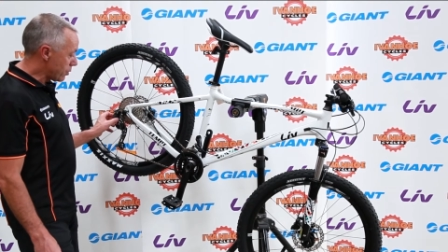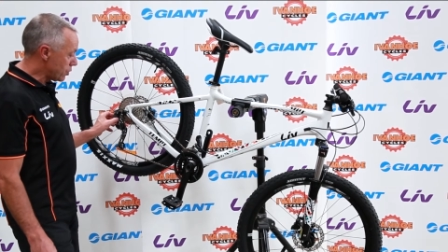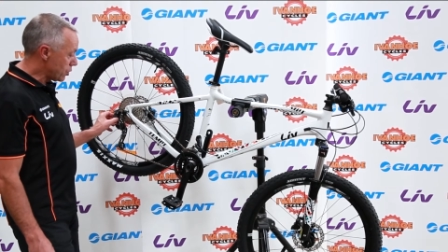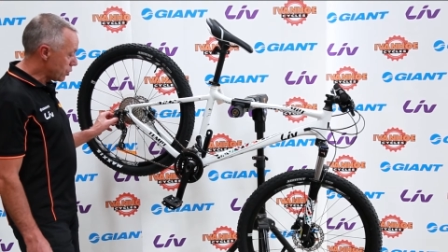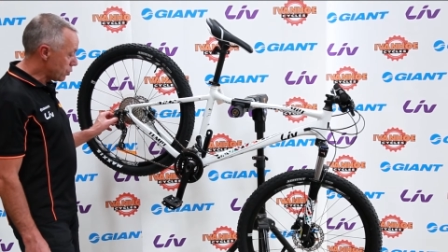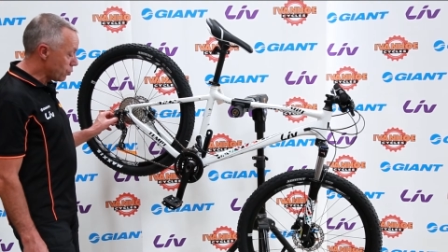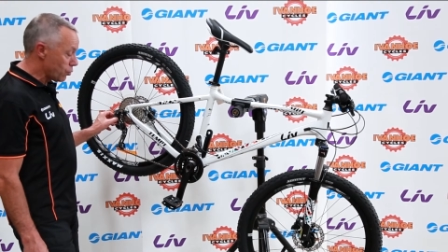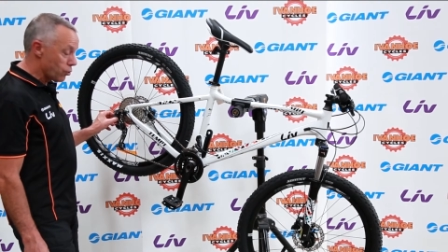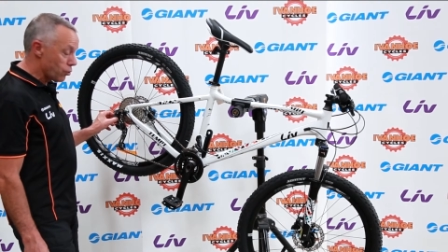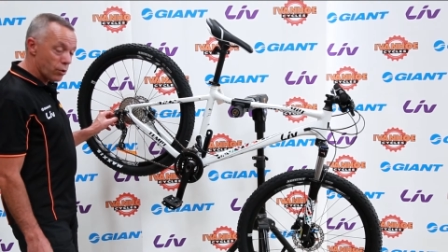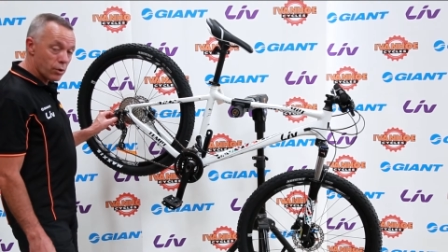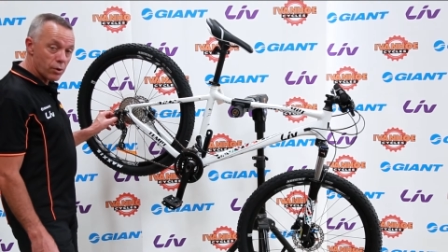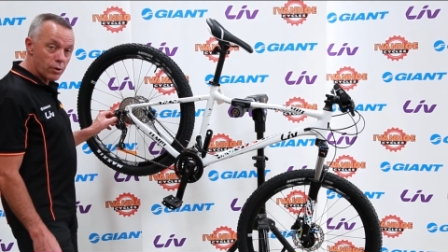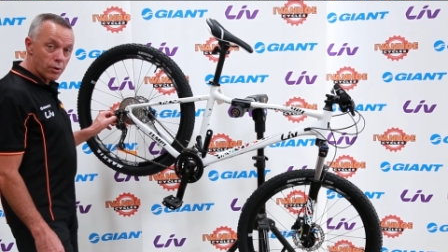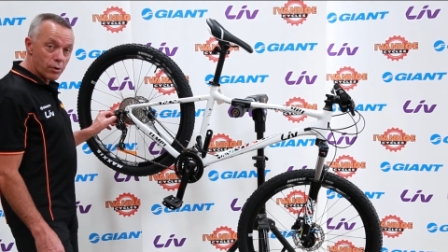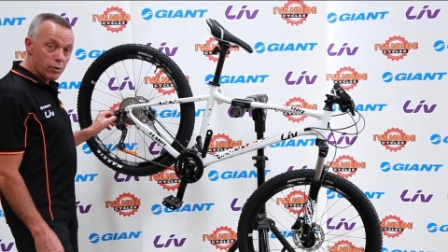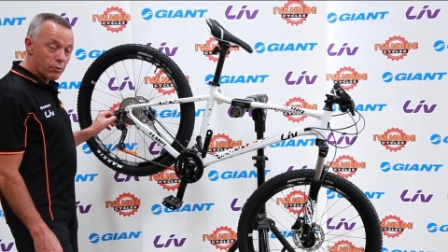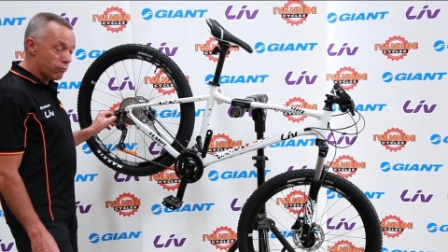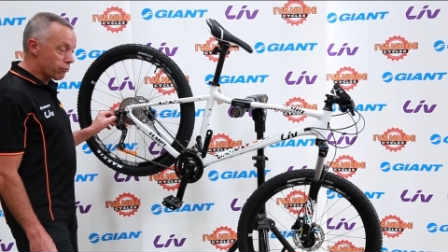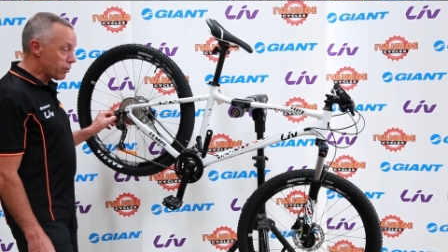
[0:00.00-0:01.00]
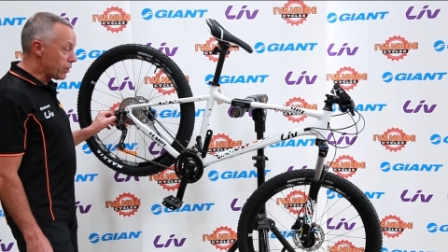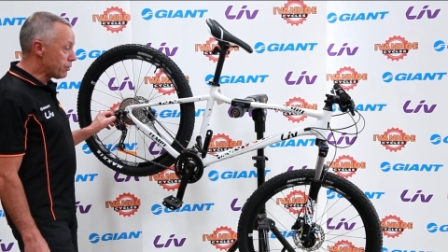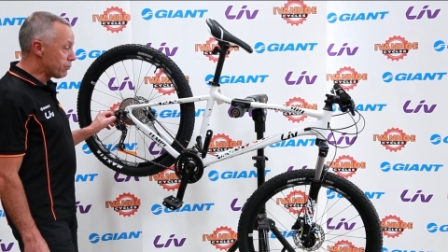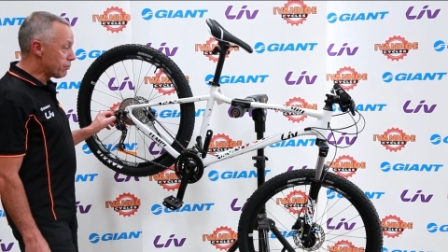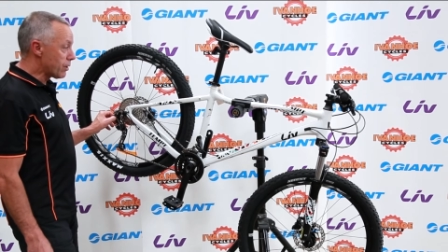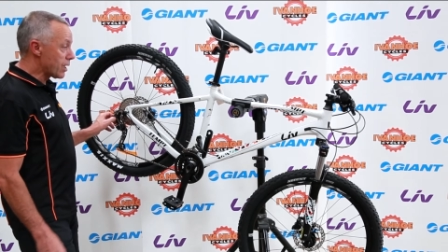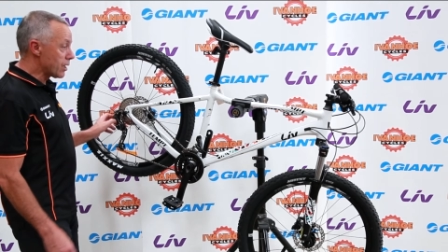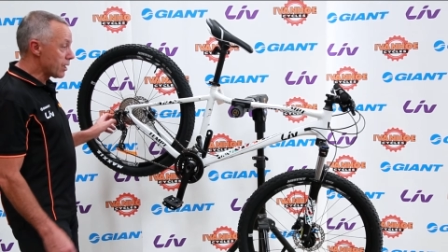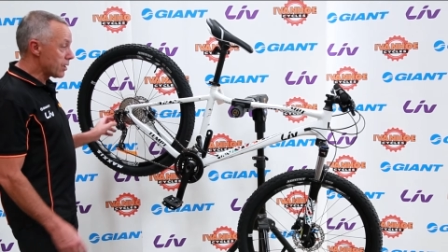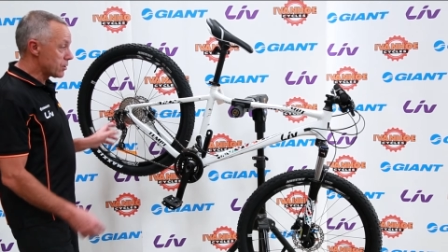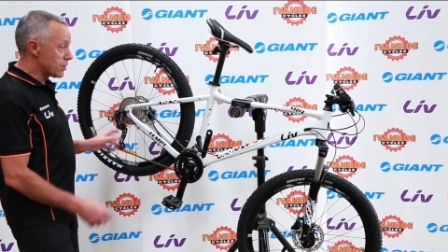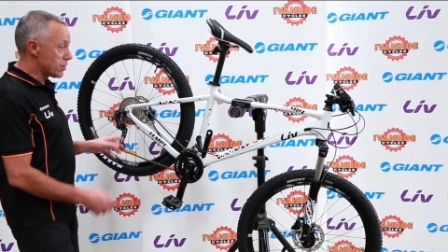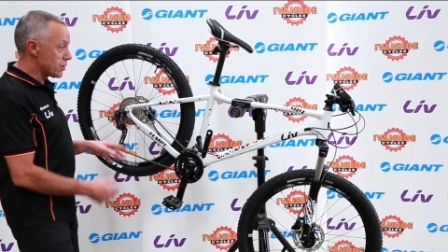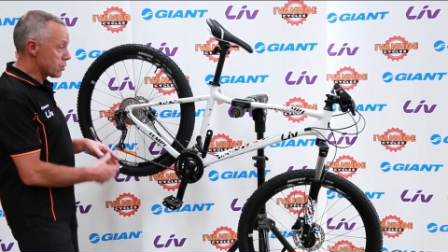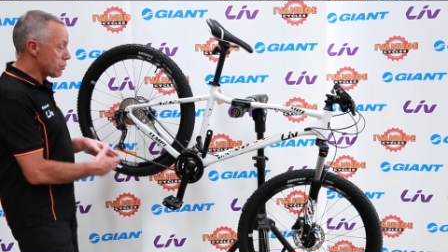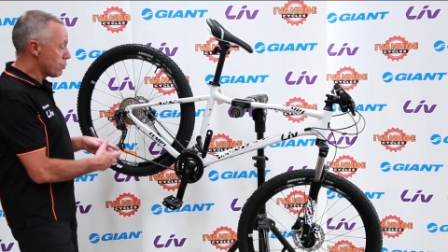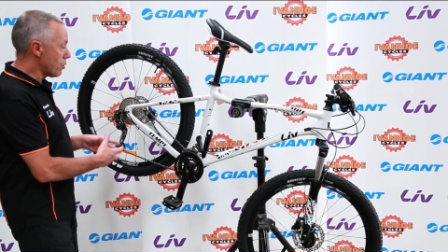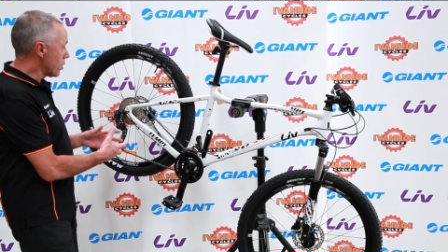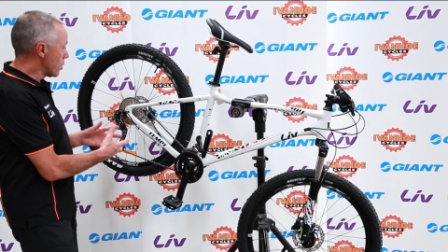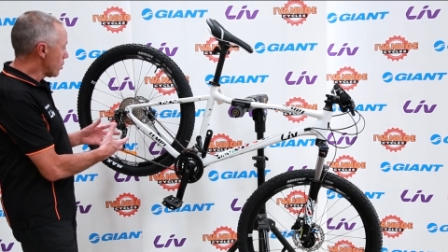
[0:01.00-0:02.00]
Dior rear derailleur, so it's
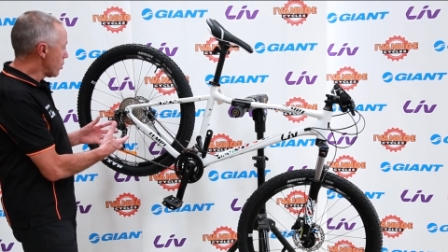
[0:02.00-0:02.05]
quite a